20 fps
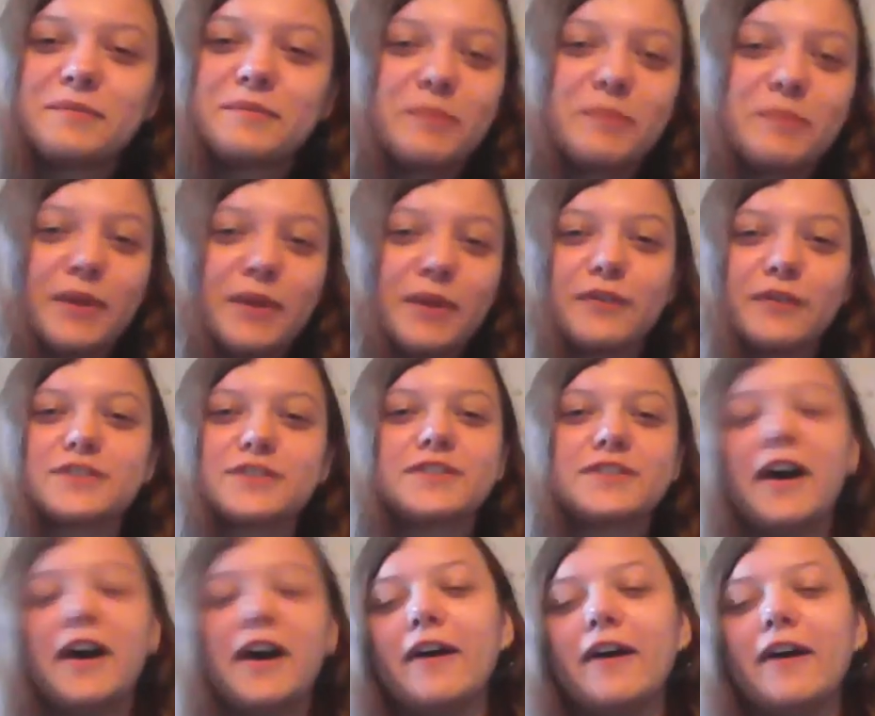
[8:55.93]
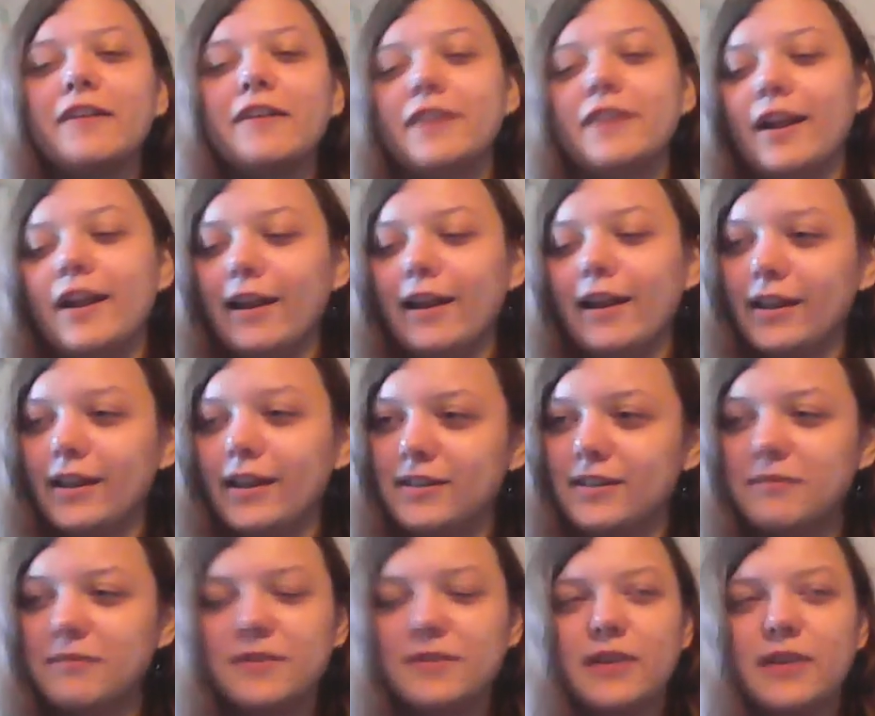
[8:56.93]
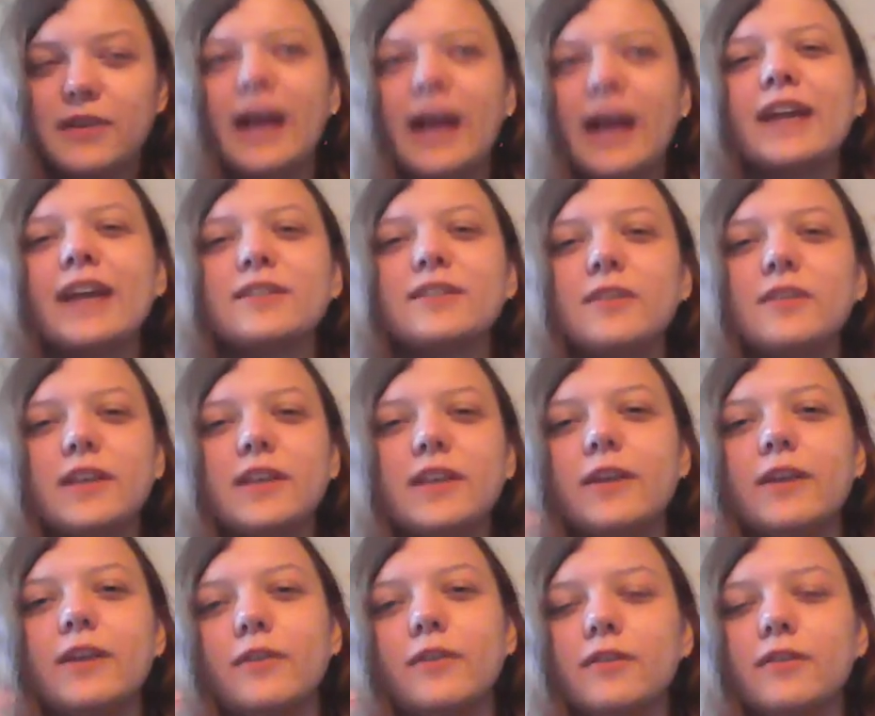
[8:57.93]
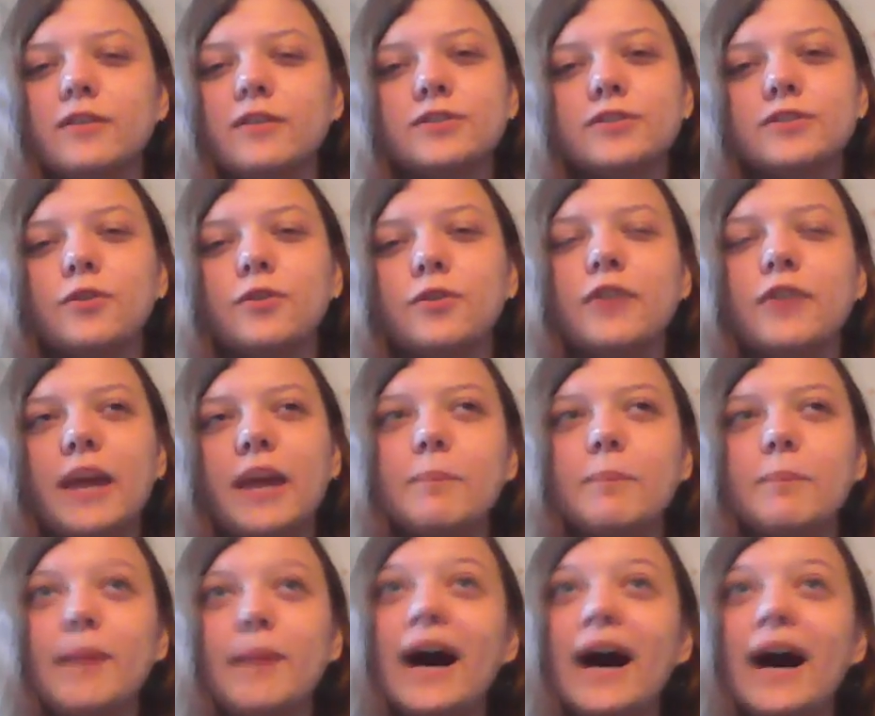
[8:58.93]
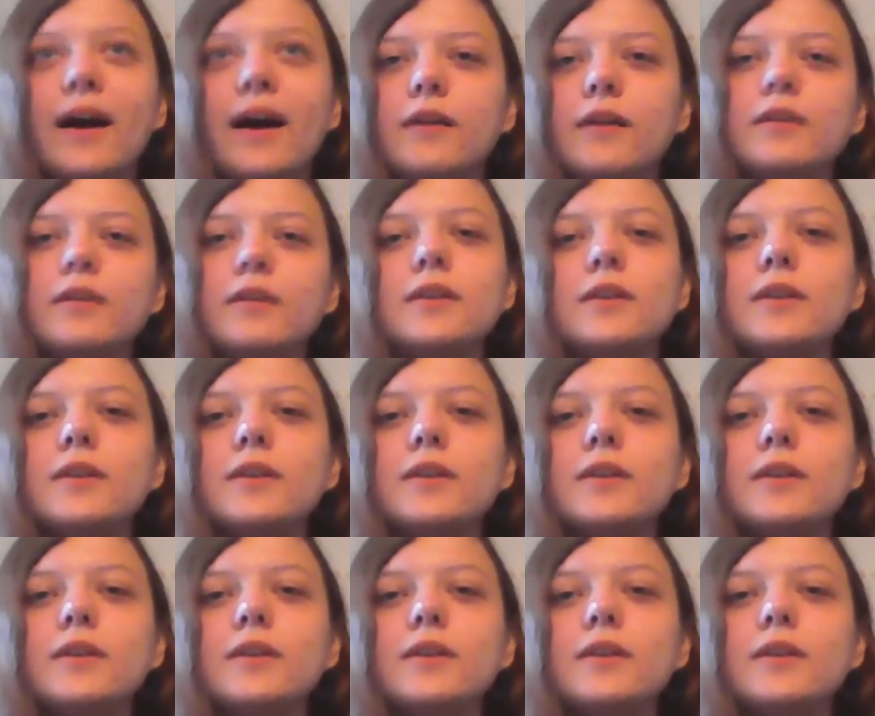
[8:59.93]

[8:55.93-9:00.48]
a bit of a style, and I like the little surname, pal.